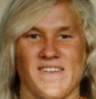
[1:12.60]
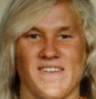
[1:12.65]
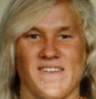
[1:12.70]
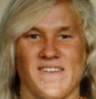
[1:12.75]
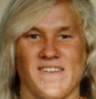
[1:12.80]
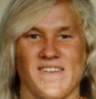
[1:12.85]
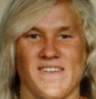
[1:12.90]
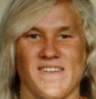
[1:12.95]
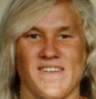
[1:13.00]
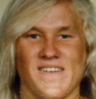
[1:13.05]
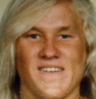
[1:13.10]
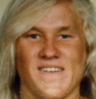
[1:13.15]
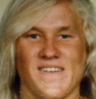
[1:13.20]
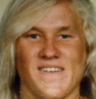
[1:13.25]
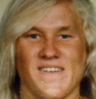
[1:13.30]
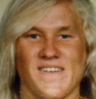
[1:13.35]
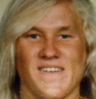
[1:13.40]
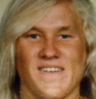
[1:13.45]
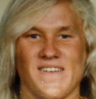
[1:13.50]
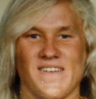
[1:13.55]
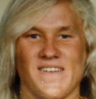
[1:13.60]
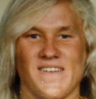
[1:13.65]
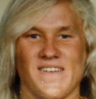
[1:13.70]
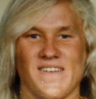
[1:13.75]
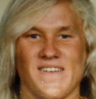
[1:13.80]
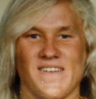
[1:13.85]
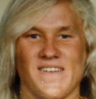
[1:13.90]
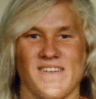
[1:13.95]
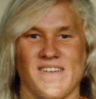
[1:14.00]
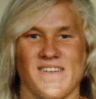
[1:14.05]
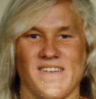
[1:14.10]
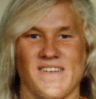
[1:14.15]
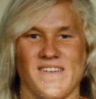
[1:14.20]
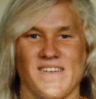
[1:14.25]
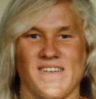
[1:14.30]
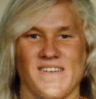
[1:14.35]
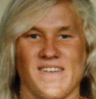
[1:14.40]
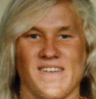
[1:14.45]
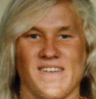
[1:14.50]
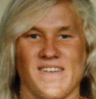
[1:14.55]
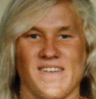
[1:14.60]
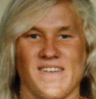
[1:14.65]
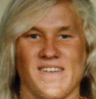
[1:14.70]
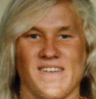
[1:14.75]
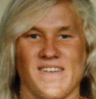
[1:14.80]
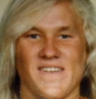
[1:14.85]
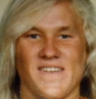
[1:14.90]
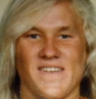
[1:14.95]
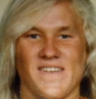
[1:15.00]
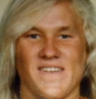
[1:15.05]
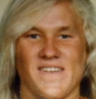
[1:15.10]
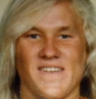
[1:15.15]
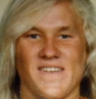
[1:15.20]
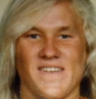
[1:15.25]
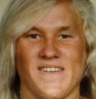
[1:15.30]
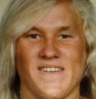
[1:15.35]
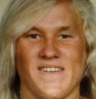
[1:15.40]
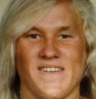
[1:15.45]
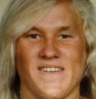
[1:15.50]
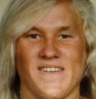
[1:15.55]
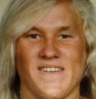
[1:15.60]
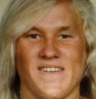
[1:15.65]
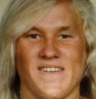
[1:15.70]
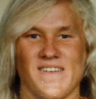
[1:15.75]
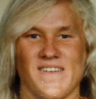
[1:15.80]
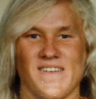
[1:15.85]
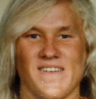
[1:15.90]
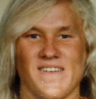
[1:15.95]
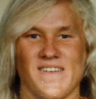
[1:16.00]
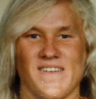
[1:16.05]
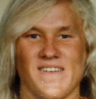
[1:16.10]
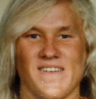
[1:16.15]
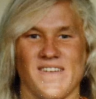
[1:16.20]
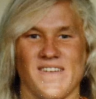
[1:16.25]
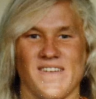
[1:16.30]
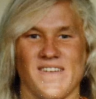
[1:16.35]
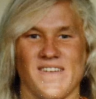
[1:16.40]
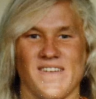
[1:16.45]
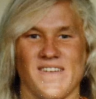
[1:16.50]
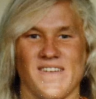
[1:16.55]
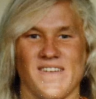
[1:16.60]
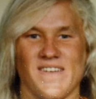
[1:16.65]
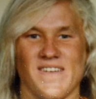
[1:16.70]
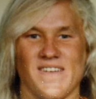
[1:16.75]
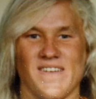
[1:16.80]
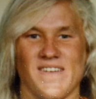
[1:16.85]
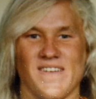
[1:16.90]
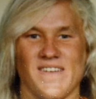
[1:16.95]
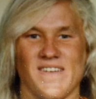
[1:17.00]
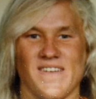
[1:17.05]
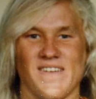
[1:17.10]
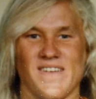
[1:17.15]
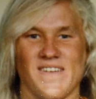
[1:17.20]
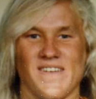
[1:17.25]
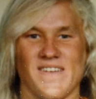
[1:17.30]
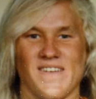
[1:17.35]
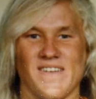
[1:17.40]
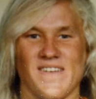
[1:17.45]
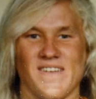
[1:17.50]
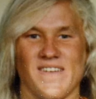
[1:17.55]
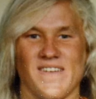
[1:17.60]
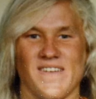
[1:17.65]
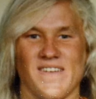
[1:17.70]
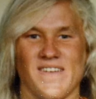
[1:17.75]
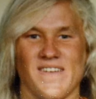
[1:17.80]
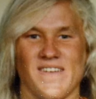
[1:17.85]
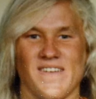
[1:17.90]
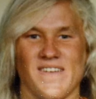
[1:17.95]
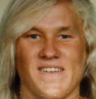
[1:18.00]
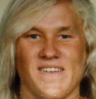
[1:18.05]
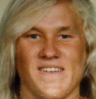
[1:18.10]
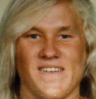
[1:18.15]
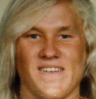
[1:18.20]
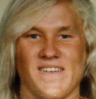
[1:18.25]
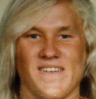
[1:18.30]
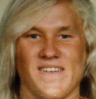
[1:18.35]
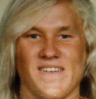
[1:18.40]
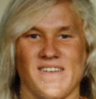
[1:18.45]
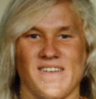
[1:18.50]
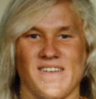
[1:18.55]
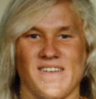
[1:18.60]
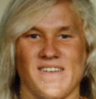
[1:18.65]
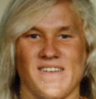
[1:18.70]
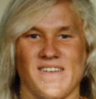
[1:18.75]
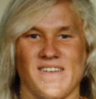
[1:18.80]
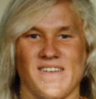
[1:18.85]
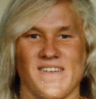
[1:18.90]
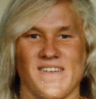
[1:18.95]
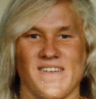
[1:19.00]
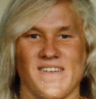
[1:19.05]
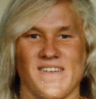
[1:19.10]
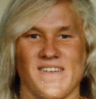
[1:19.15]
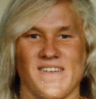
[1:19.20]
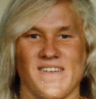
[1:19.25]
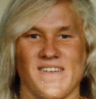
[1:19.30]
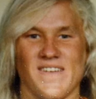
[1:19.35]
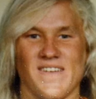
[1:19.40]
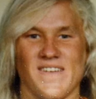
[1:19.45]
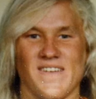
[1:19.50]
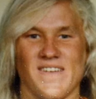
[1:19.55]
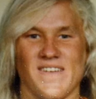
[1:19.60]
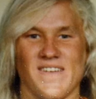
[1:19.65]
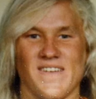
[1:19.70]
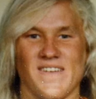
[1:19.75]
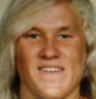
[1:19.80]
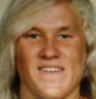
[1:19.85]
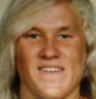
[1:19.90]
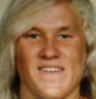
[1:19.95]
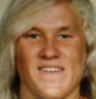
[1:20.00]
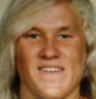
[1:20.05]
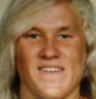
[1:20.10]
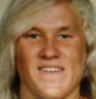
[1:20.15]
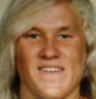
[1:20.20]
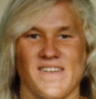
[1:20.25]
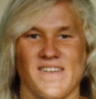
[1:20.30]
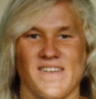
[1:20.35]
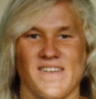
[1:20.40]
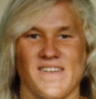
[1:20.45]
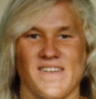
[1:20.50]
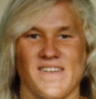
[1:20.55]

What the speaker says: The face doesn't move, so there is nothing to read.